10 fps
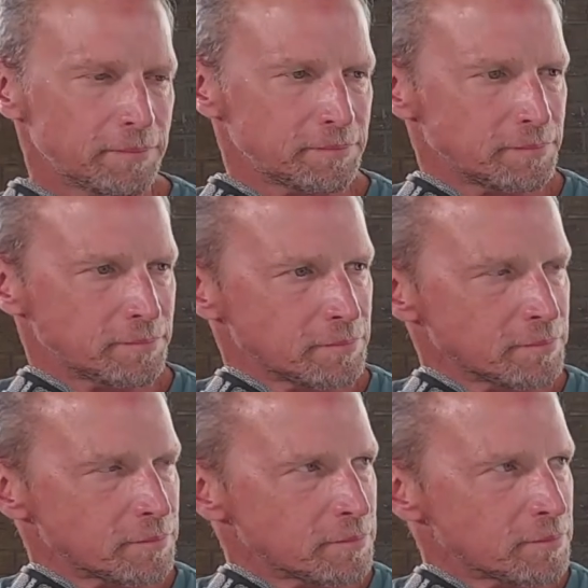
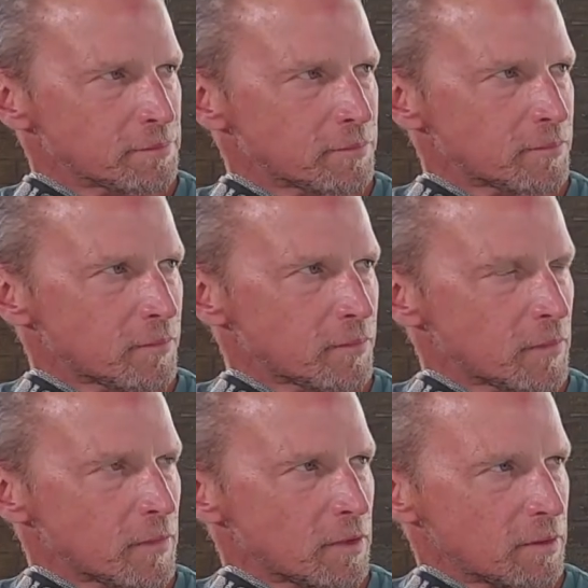
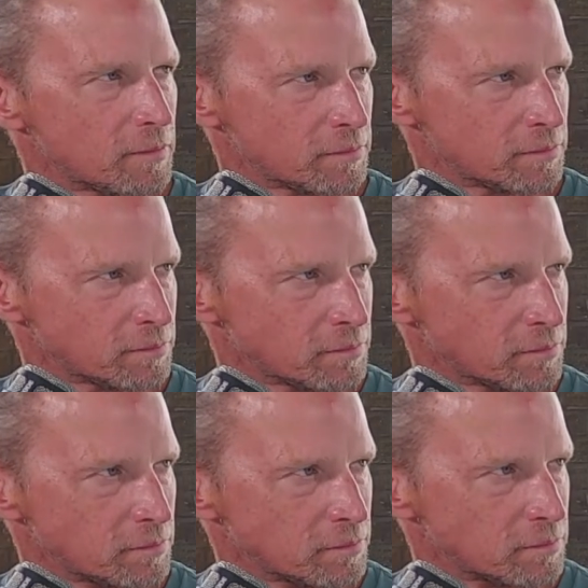
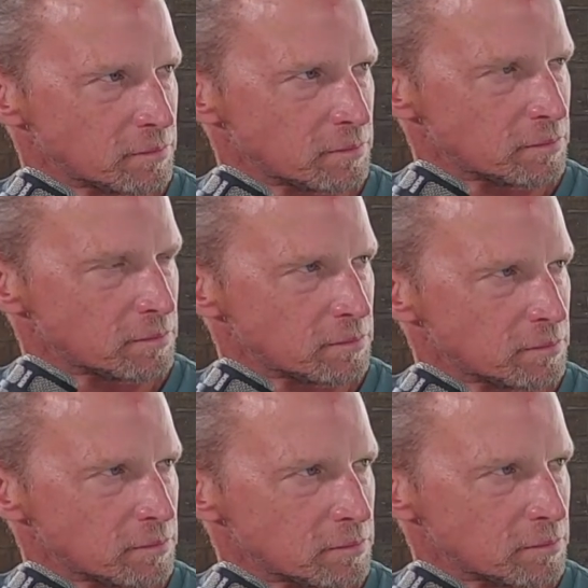
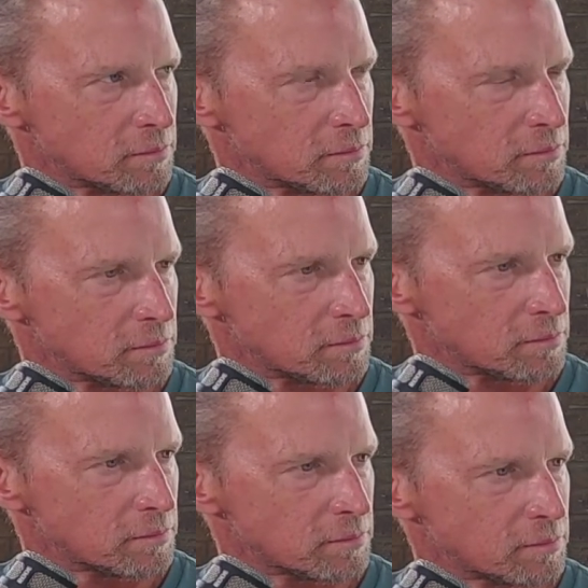The person shown says nothing.